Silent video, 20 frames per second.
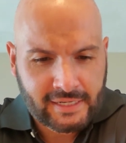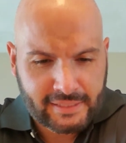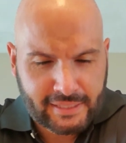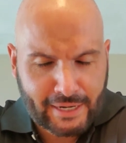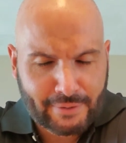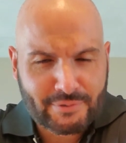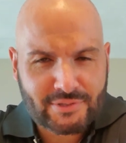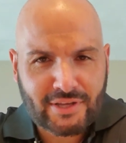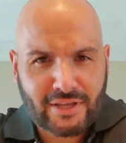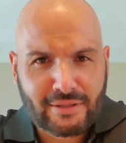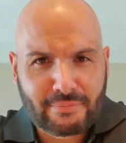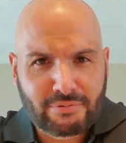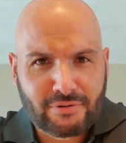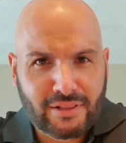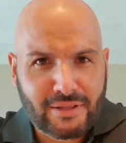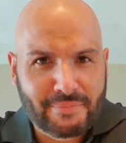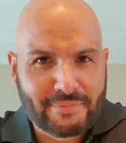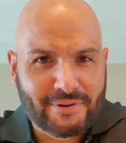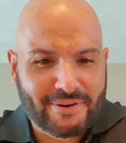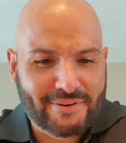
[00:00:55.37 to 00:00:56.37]
that was on the
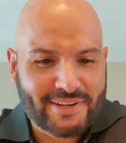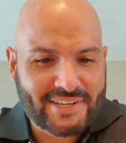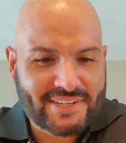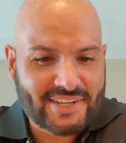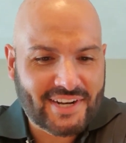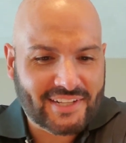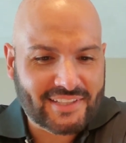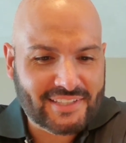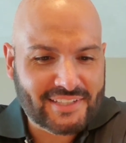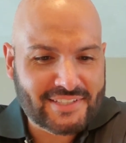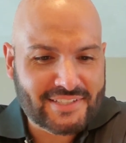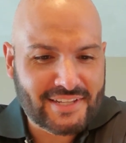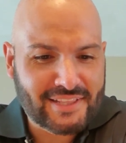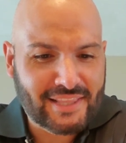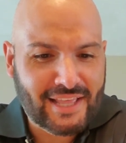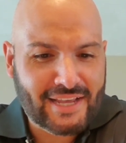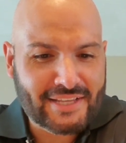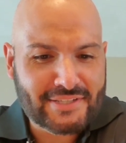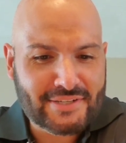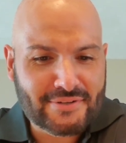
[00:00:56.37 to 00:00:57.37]
preliminary checklist in
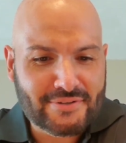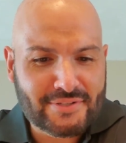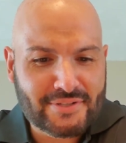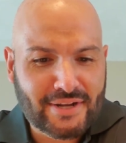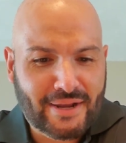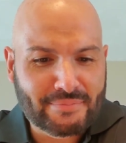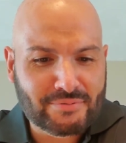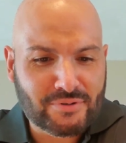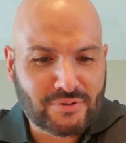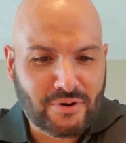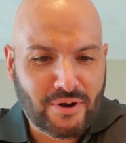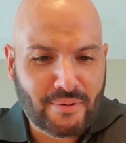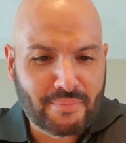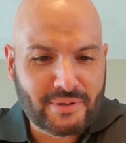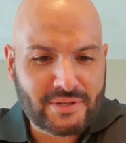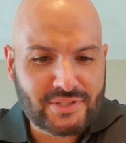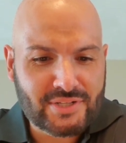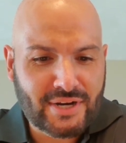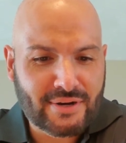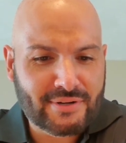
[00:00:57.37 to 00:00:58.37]
last year's Topps Chrome,
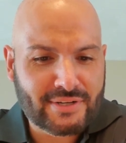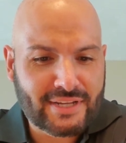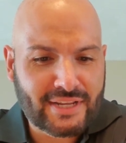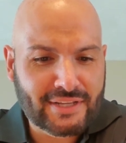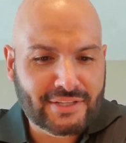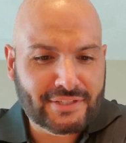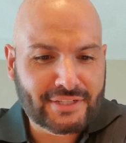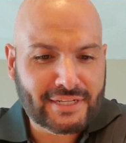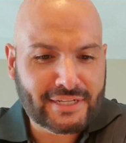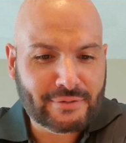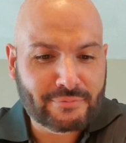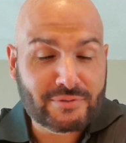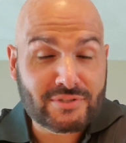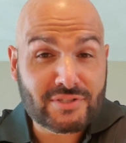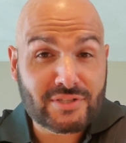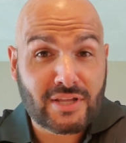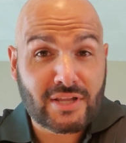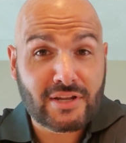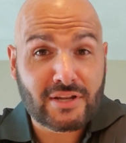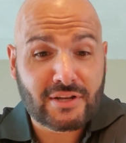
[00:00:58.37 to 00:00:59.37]
and Jarred Kelenic
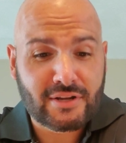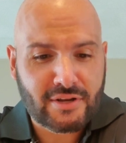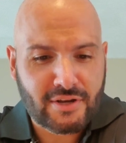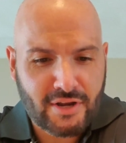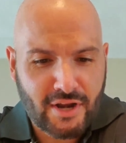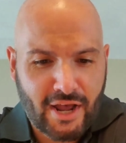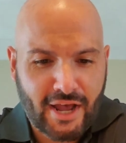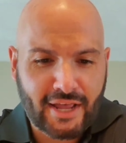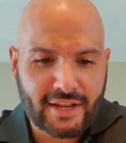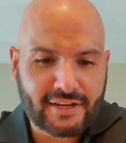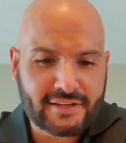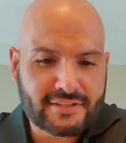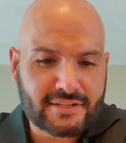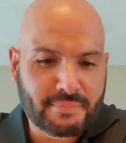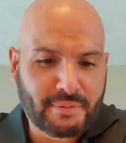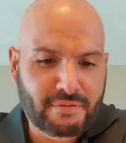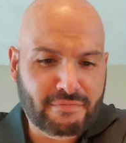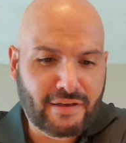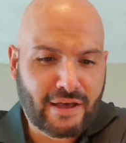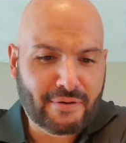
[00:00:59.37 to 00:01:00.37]
was not to
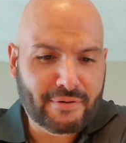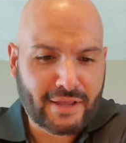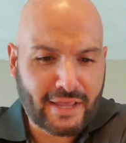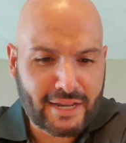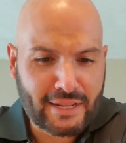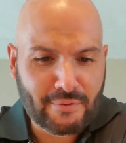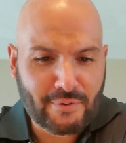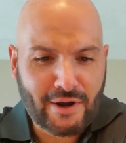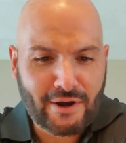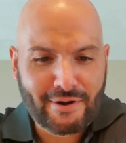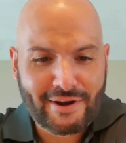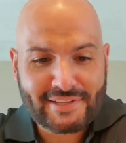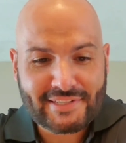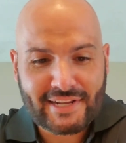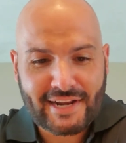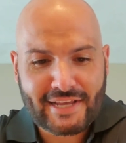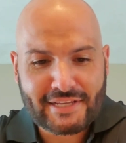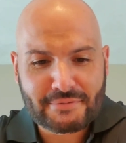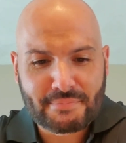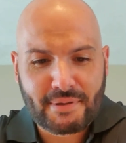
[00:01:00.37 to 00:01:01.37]
be found anywhere as
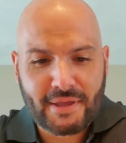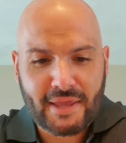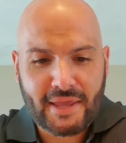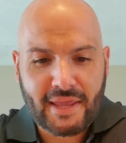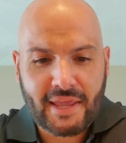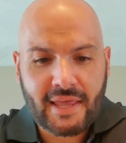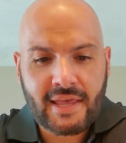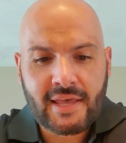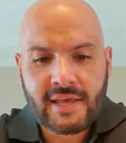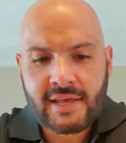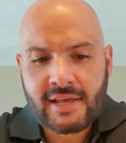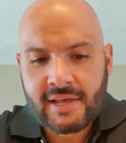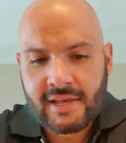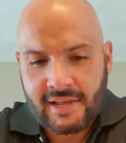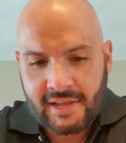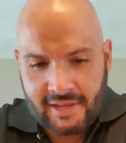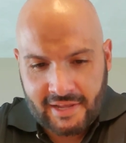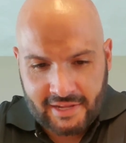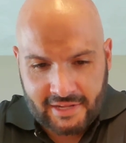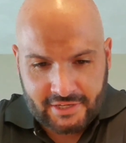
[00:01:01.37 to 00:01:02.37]
an SP.
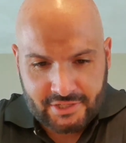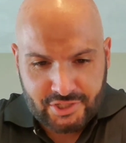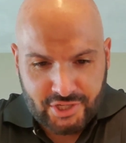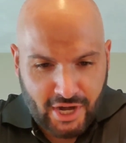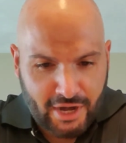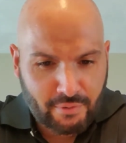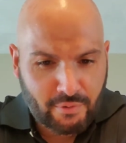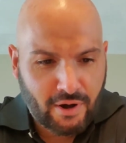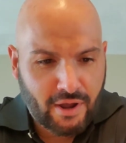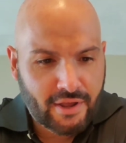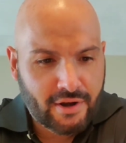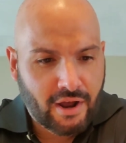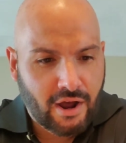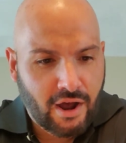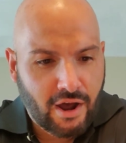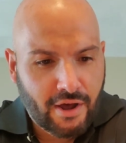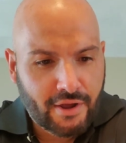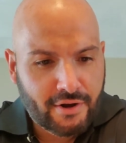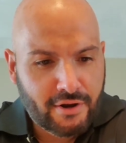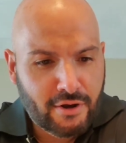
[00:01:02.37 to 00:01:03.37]
J-Rod
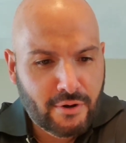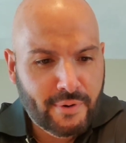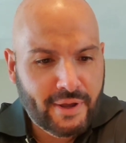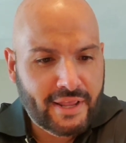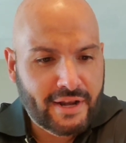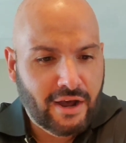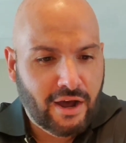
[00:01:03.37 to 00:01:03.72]
Auto and